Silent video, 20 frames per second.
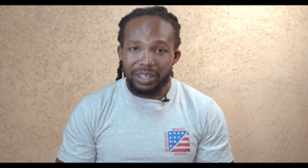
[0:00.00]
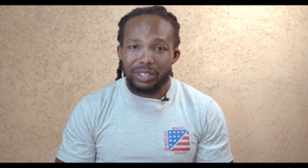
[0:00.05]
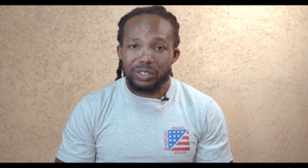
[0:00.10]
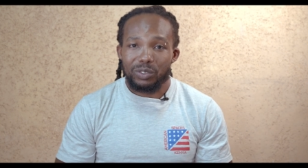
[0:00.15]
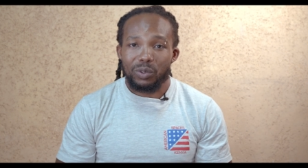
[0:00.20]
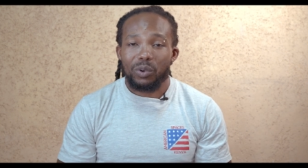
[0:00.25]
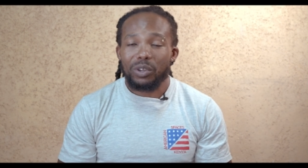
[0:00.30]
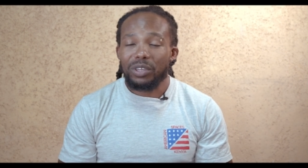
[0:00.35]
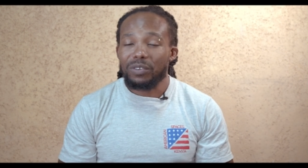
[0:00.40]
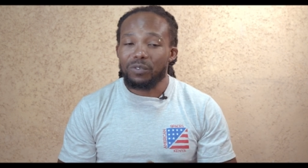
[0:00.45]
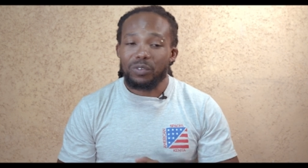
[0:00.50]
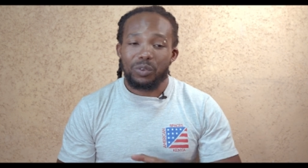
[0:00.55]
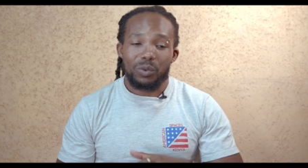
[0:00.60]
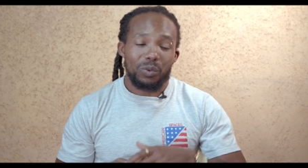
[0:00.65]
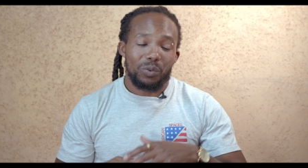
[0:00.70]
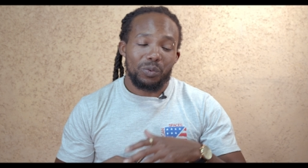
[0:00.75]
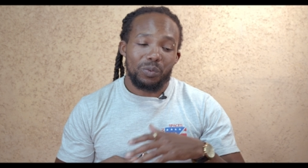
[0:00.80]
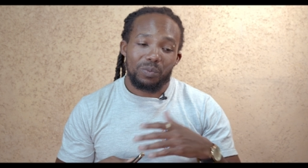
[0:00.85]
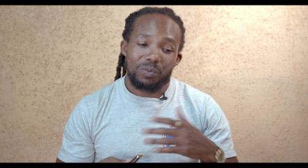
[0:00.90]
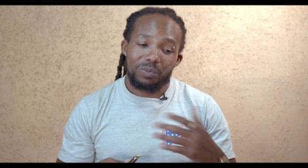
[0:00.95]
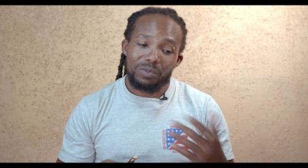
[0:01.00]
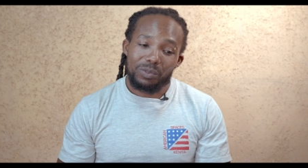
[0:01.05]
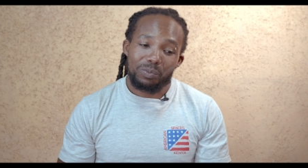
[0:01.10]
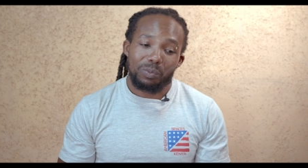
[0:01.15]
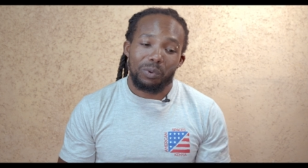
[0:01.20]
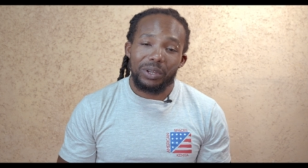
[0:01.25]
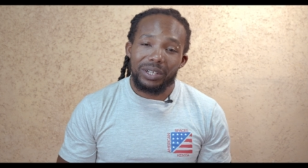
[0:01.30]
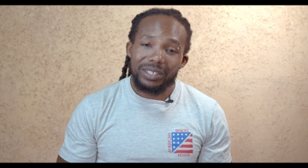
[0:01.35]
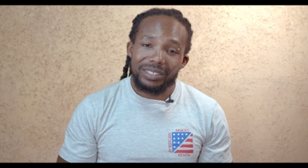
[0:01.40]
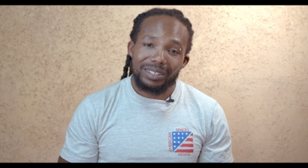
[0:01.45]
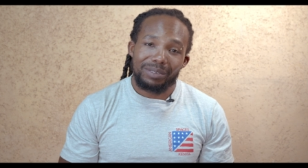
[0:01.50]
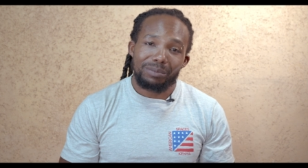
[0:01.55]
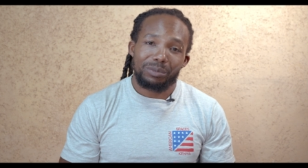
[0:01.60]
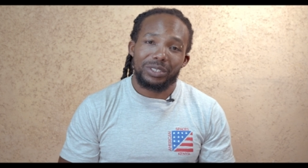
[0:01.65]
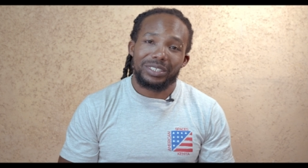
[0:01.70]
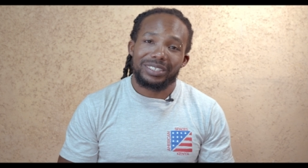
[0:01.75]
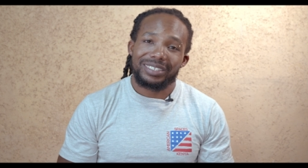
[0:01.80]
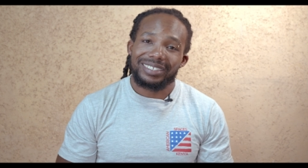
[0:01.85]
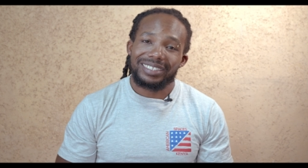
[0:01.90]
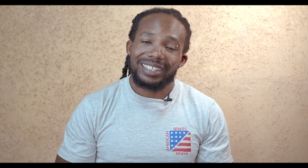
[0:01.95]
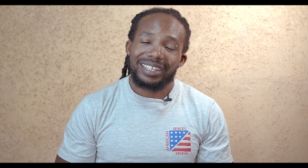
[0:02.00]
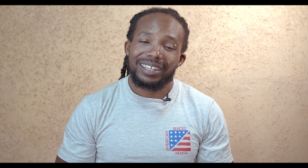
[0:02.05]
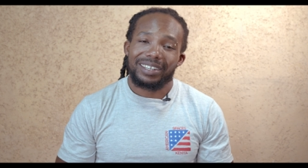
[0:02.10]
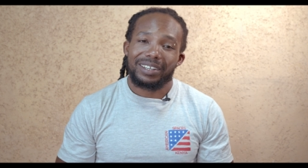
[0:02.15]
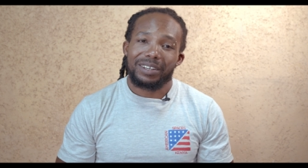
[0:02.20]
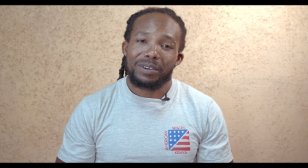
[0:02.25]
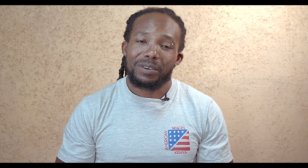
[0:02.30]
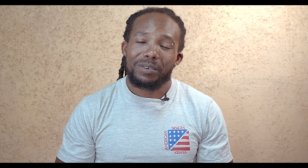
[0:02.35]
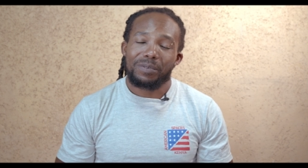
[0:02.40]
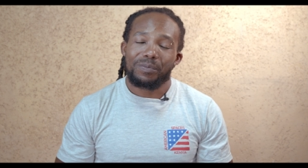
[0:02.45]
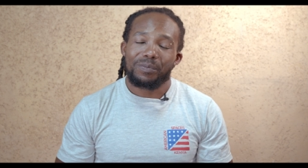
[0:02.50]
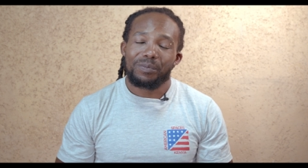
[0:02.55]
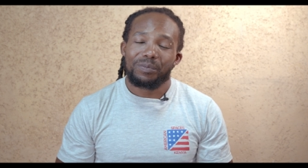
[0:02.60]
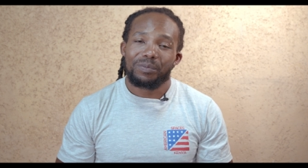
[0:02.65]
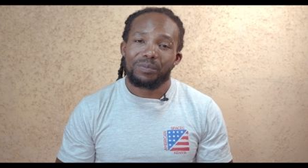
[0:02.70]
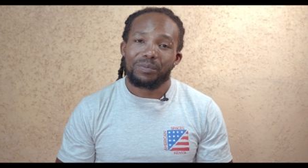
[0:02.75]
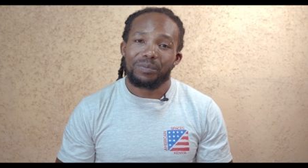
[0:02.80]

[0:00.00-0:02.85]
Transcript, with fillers: So if you spoil someone's um,